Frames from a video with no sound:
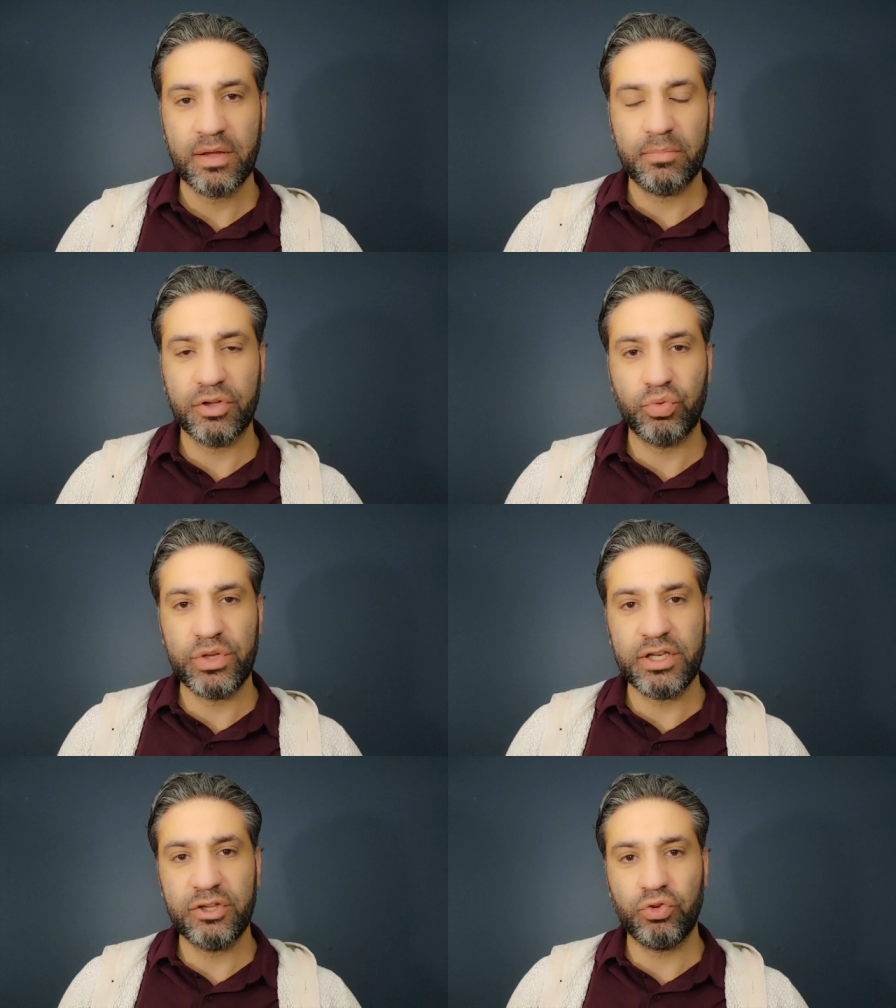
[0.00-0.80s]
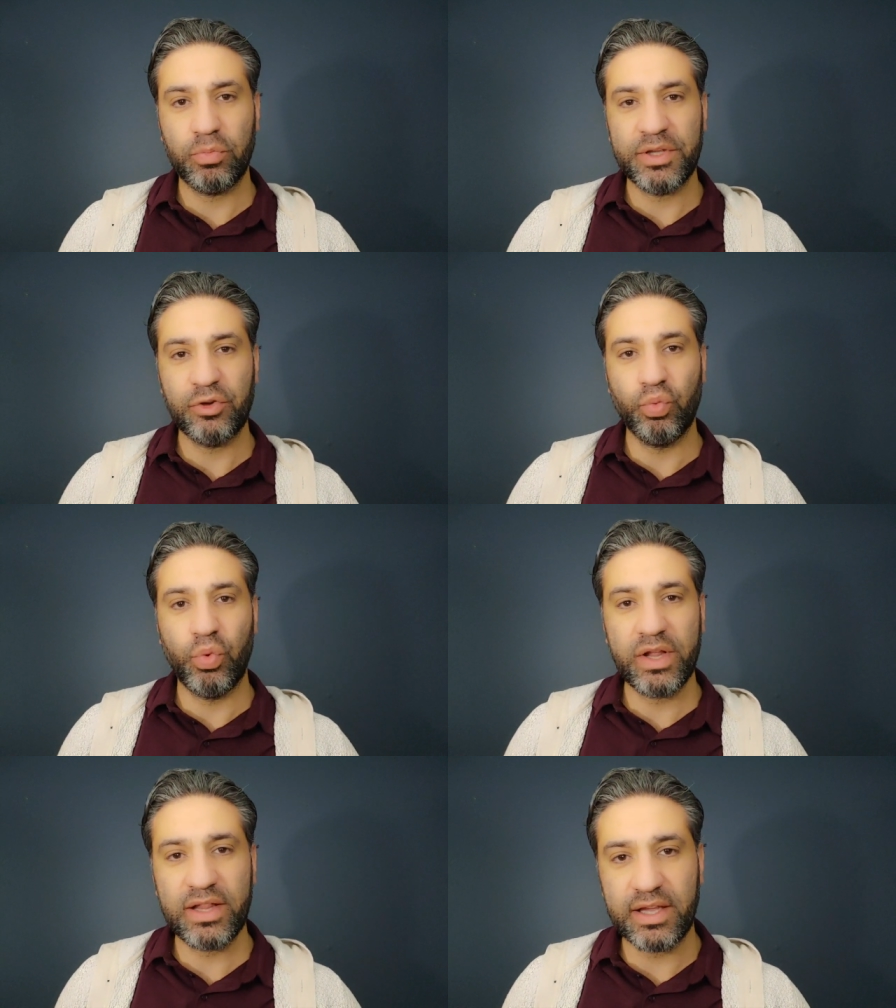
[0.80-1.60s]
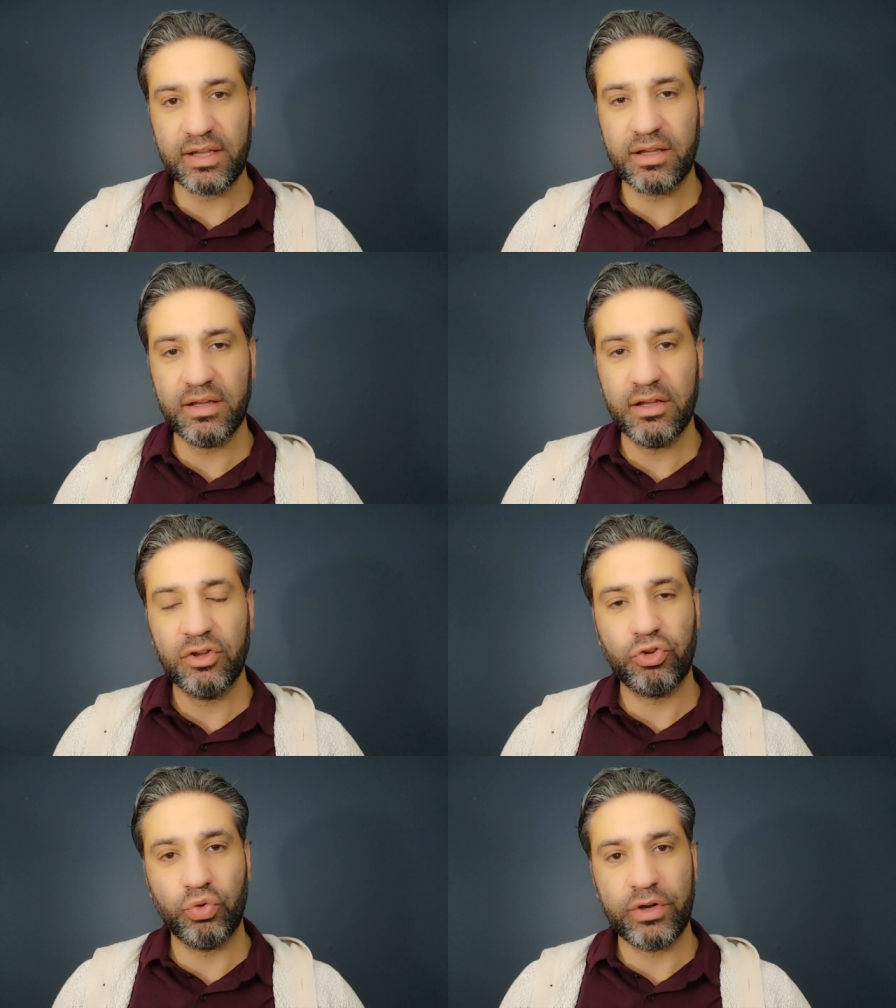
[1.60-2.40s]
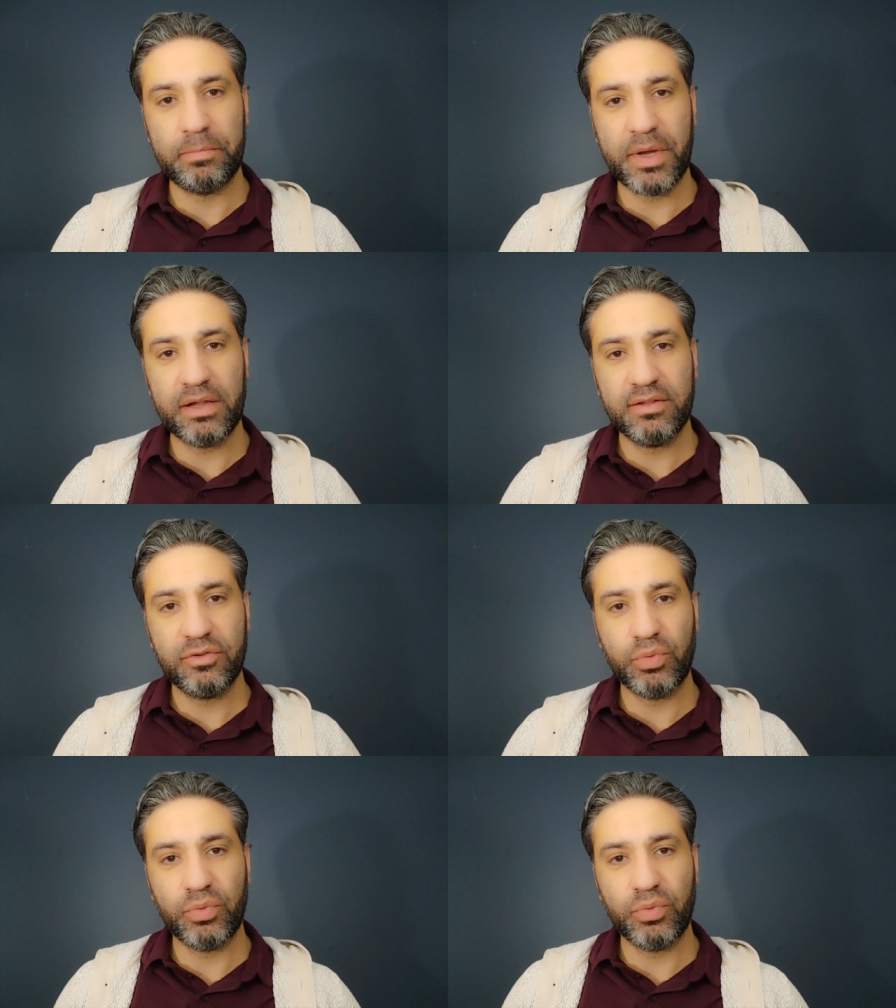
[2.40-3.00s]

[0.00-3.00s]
But we need to be willing to repent.